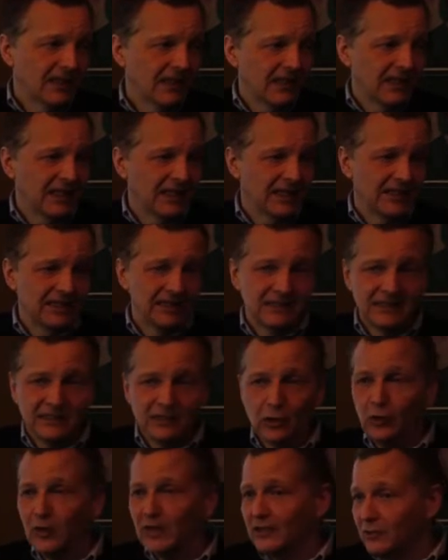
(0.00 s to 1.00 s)
and
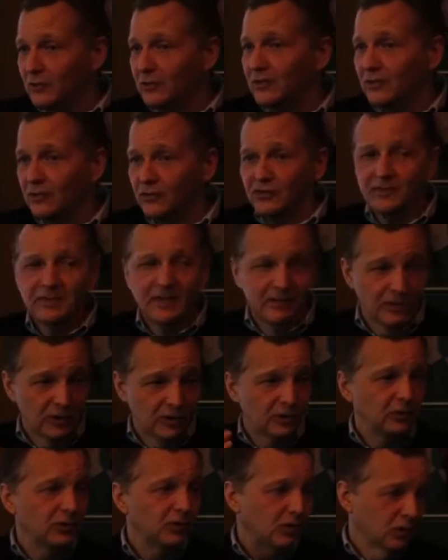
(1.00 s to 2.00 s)
so I can encourage people
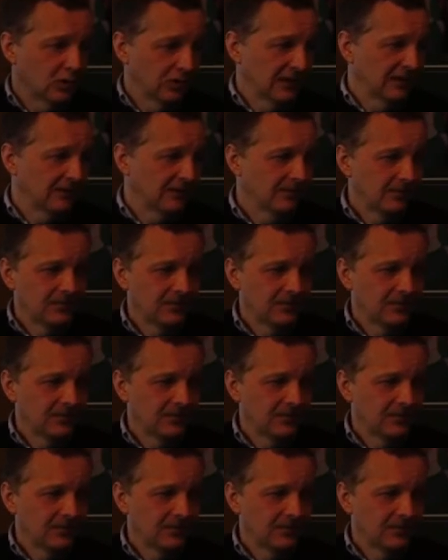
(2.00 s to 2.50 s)
to do it early.